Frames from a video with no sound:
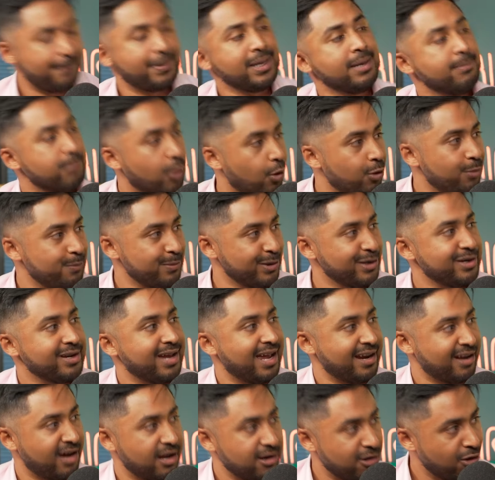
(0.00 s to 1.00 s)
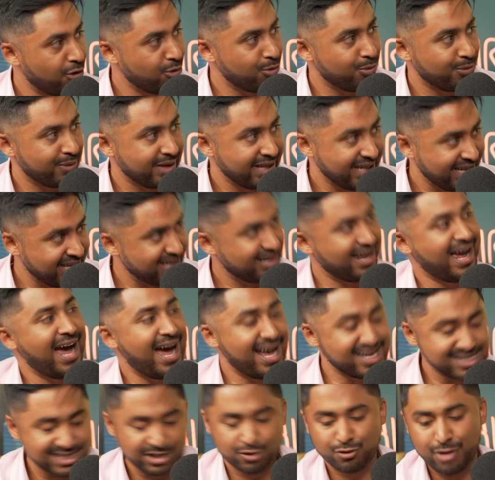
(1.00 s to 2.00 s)
moment. And I know it
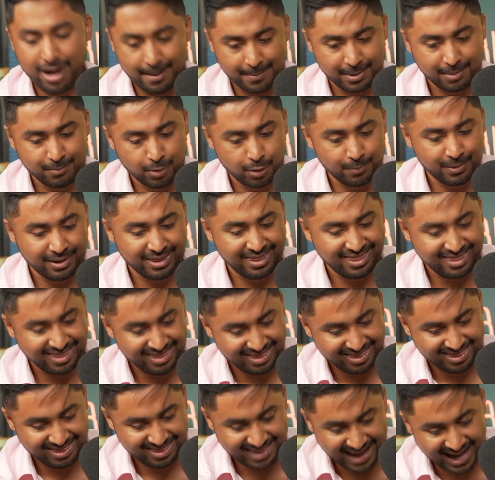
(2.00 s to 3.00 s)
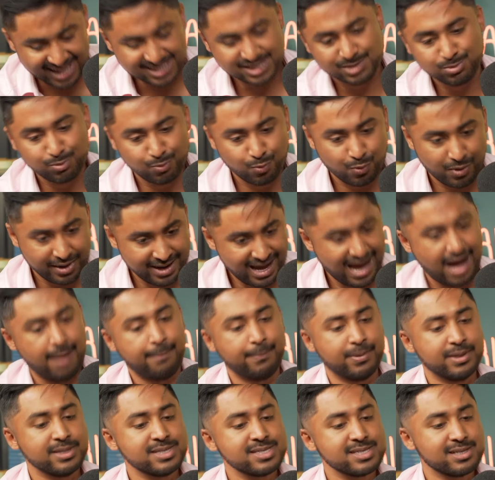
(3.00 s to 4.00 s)
as a crappy moment. That's what
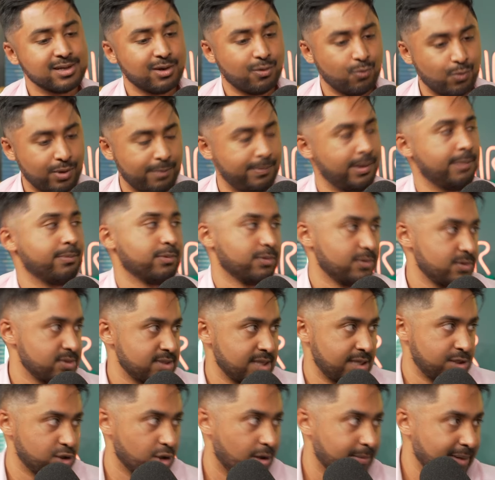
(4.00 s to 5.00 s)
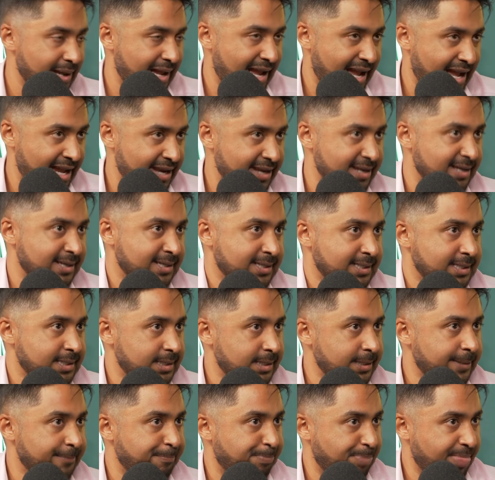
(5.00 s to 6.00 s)
happens when people lose their job. And
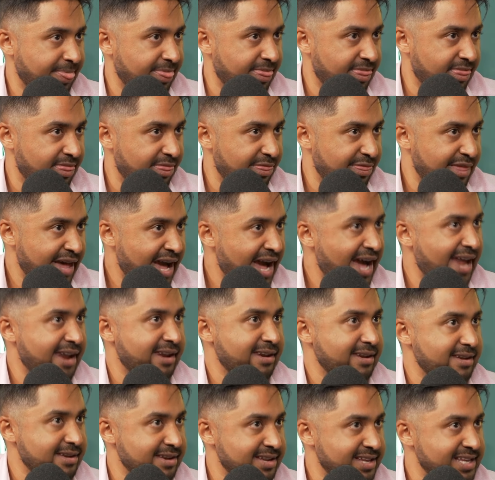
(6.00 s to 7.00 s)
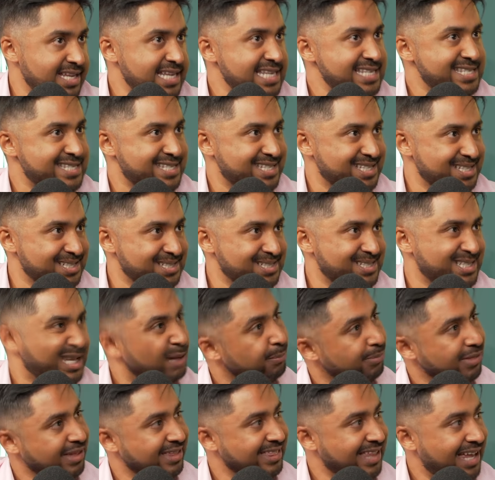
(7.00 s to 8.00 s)
that is
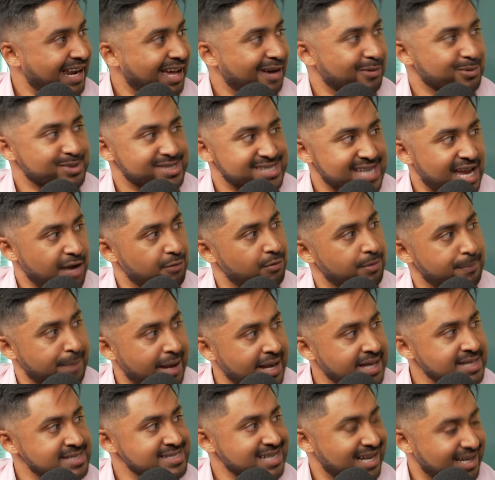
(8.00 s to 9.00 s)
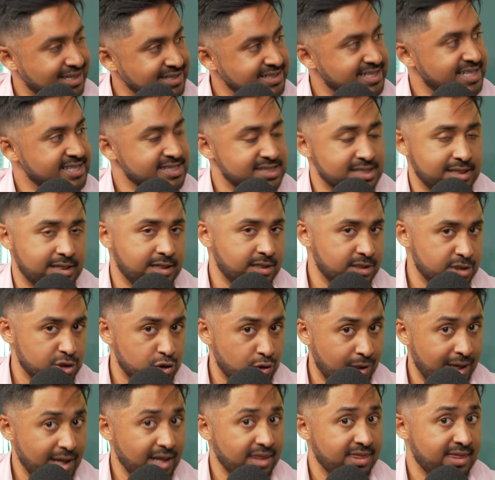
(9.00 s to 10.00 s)
something that I would say remains untested in
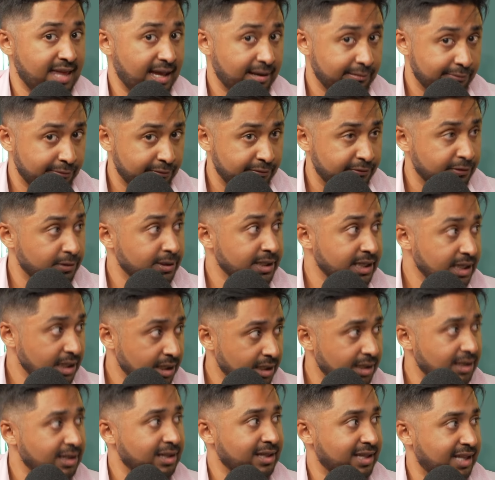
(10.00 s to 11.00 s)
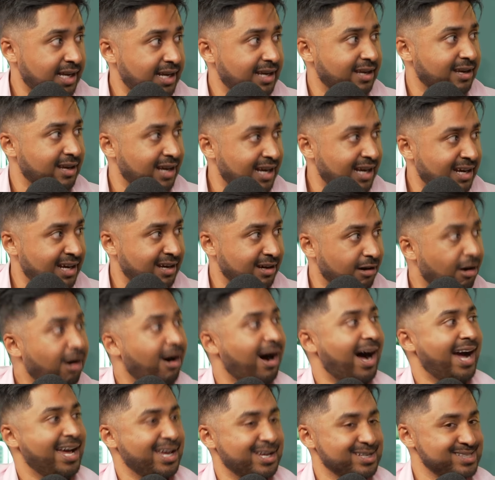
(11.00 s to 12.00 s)
Australia, thankfully. Like,
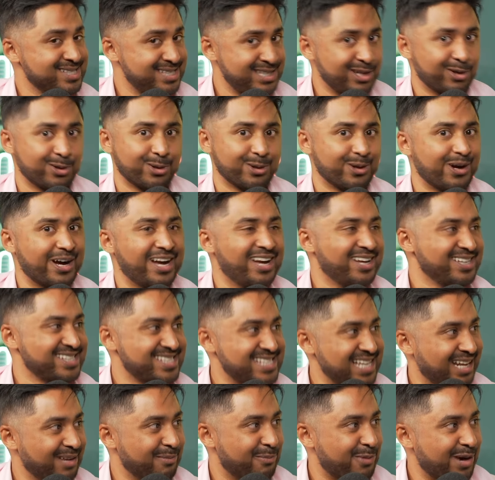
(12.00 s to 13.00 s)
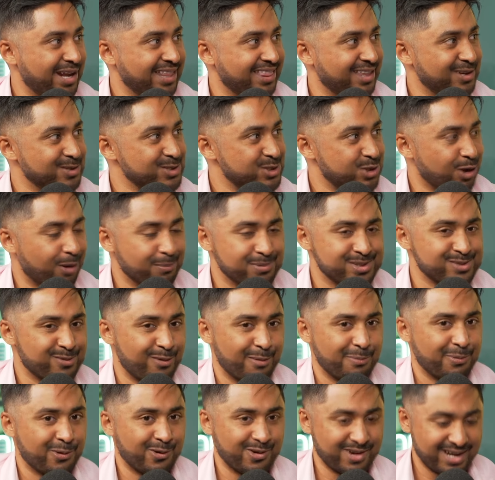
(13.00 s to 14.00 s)
I still celebrate those jobs
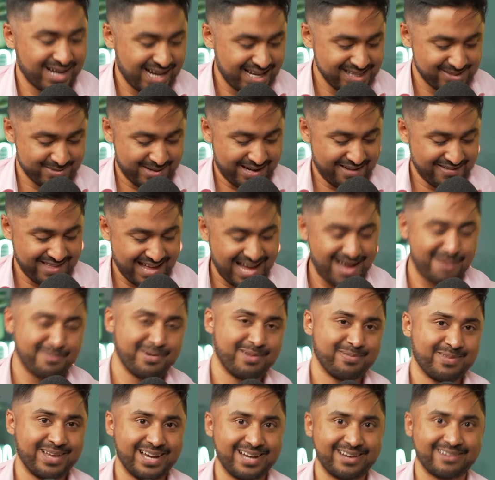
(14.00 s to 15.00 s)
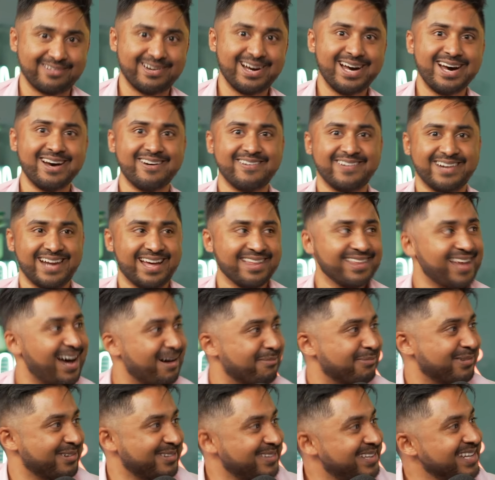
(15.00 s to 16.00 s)
report cards whenever they happen. I'm like, wow, another
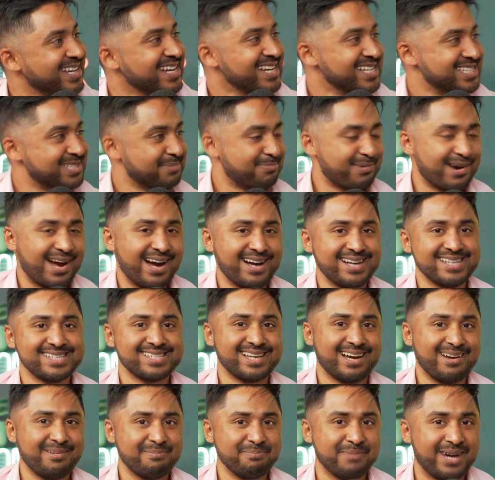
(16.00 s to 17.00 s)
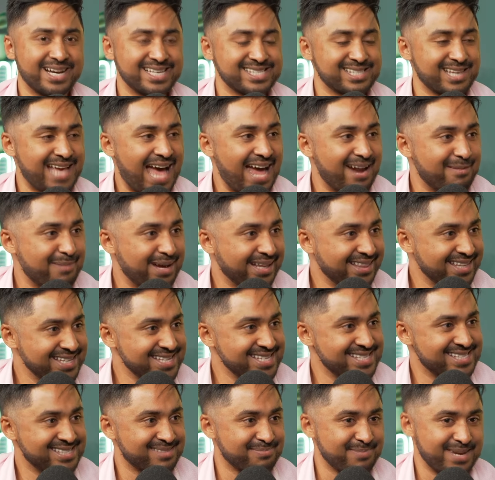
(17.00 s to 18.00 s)
upward surprise. Am I sad about
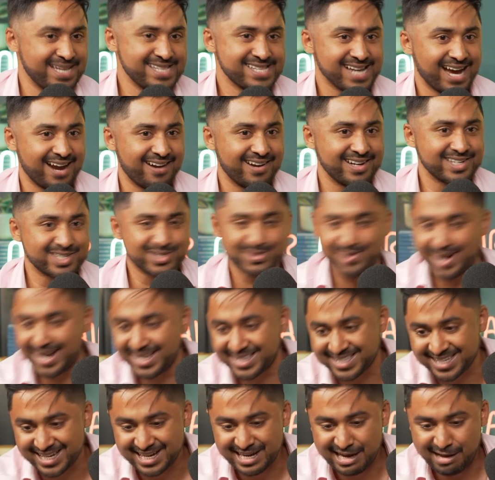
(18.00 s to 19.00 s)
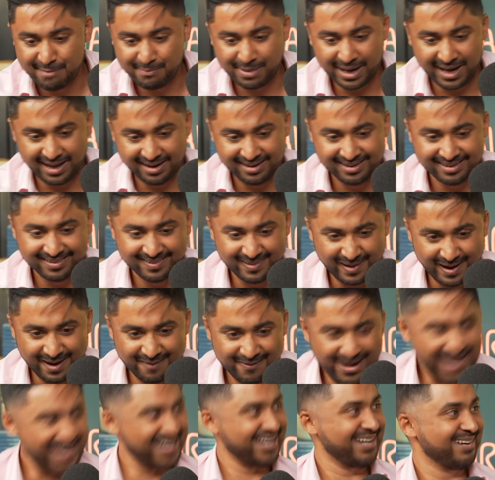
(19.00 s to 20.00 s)
this? It means higher interest rates. But, oh,
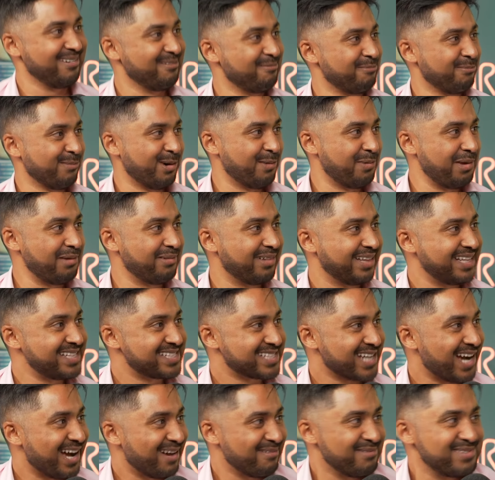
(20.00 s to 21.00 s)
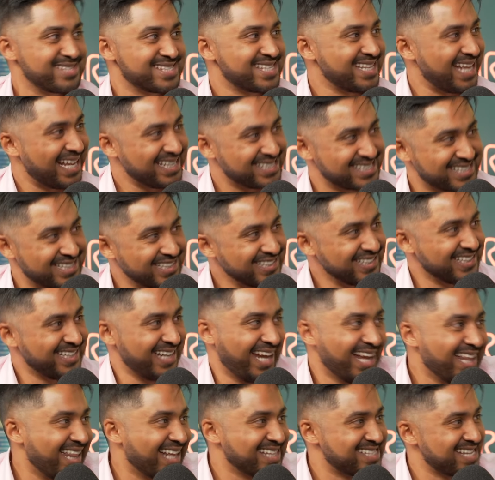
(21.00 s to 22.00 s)
wait, more people in jobs. That's good.
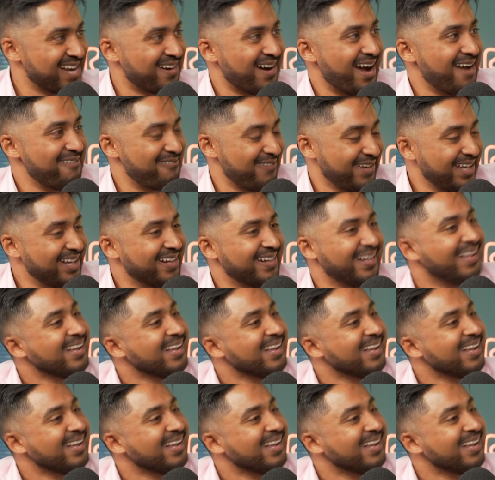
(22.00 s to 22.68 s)
That's how I feel